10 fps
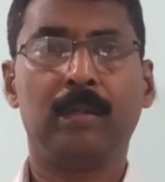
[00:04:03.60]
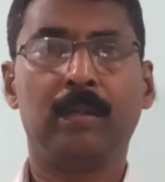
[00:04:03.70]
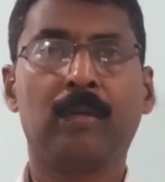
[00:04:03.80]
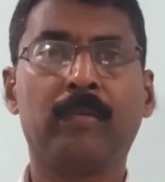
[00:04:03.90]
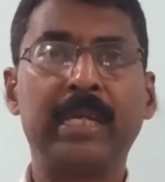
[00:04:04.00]

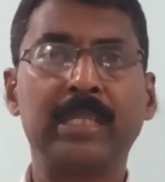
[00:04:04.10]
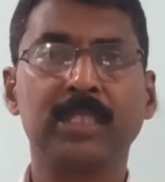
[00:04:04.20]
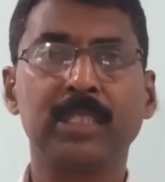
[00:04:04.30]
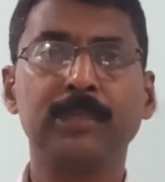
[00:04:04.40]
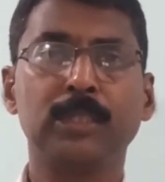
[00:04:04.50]
or
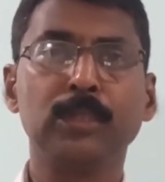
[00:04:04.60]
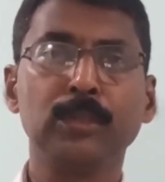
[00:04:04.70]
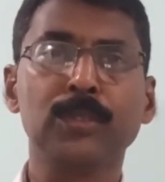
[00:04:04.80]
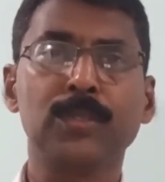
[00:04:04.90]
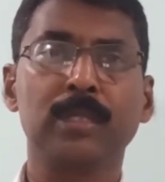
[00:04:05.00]
viruses which
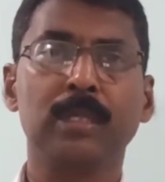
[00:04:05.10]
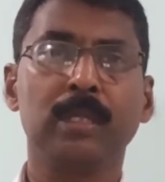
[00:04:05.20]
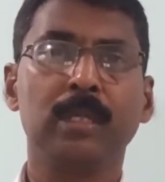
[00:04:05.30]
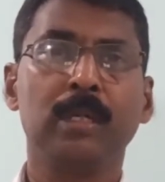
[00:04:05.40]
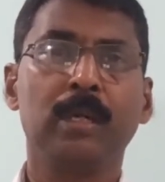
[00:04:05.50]
use
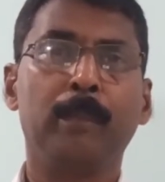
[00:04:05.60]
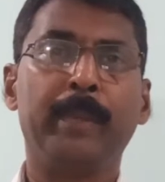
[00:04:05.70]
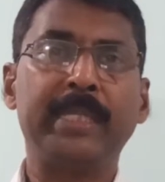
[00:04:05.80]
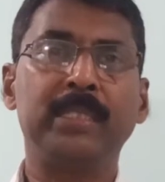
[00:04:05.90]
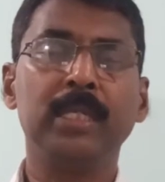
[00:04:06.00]

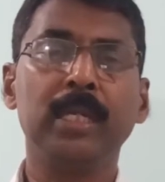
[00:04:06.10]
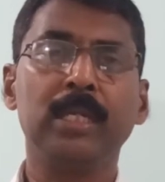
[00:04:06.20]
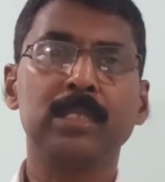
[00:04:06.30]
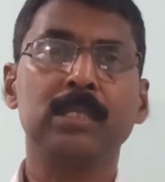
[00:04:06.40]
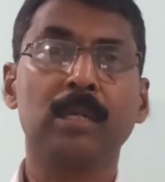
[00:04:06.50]
bacteria
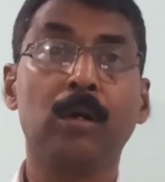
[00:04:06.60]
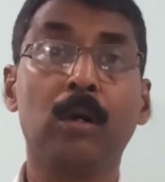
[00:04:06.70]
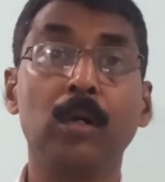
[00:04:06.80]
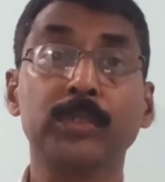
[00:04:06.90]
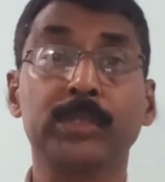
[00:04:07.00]
as their
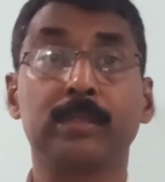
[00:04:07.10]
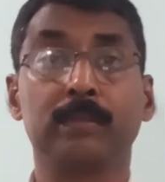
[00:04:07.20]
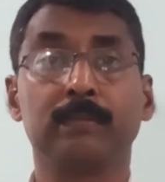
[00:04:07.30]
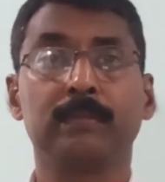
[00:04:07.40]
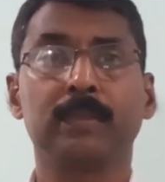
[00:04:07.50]

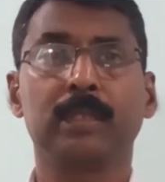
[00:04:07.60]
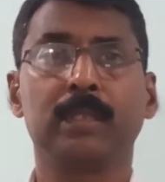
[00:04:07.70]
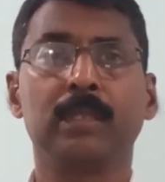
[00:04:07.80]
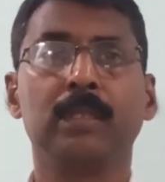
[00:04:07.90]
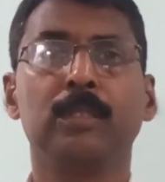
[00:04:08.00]
hosts
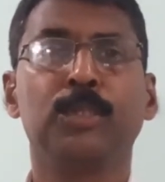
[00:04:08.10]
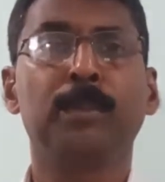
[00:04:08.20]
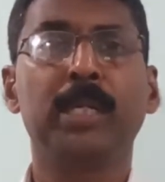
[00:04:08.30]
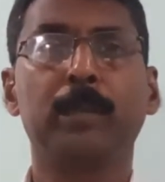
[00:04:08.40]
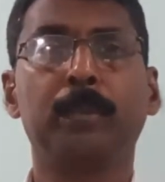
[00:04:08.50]
to
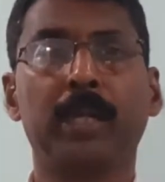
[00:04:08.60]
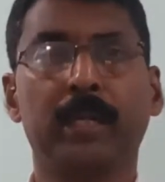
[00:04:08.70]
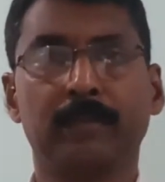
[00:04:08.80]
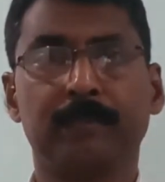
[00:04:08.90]
multiply.